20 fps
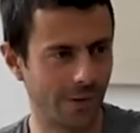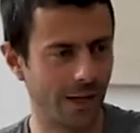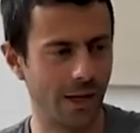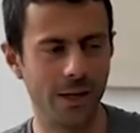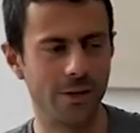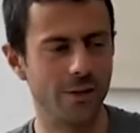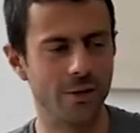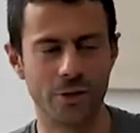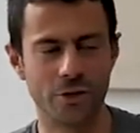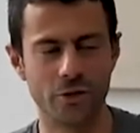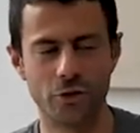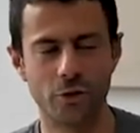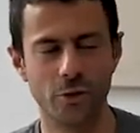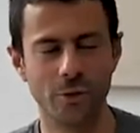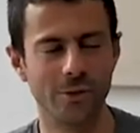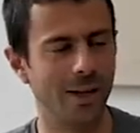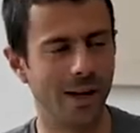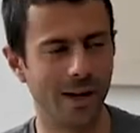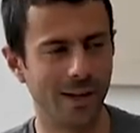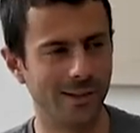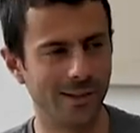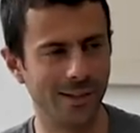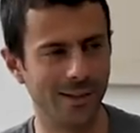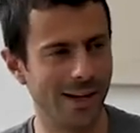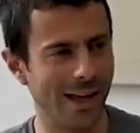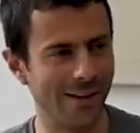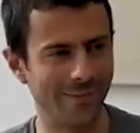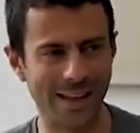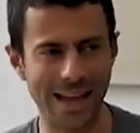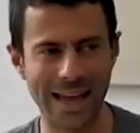understood that I didn't
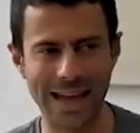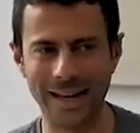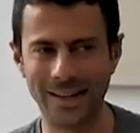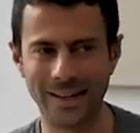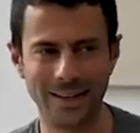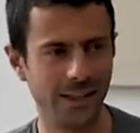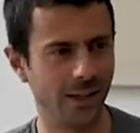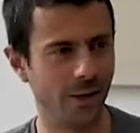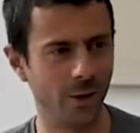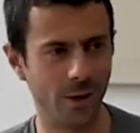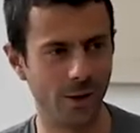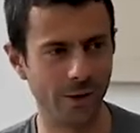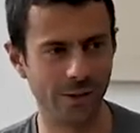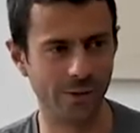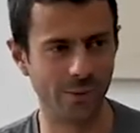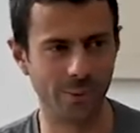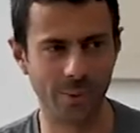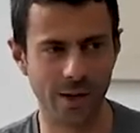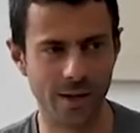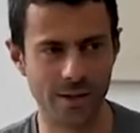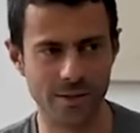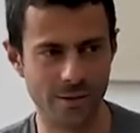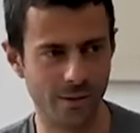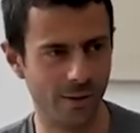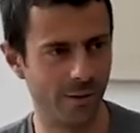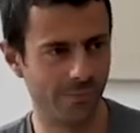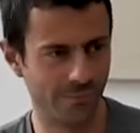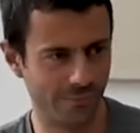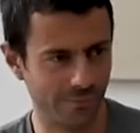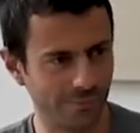have any other ways
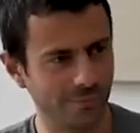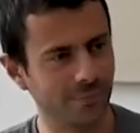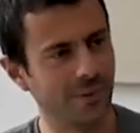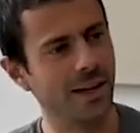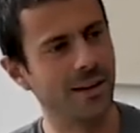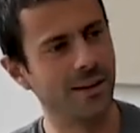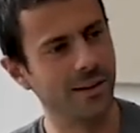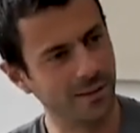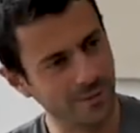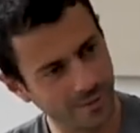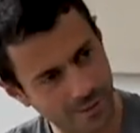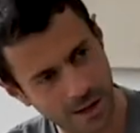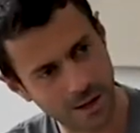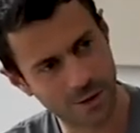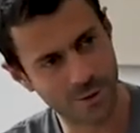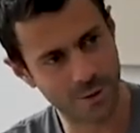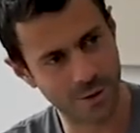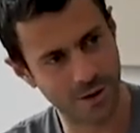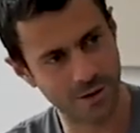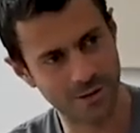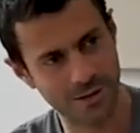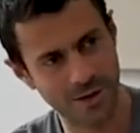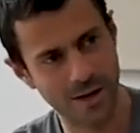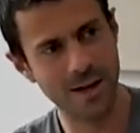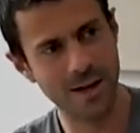of getting across.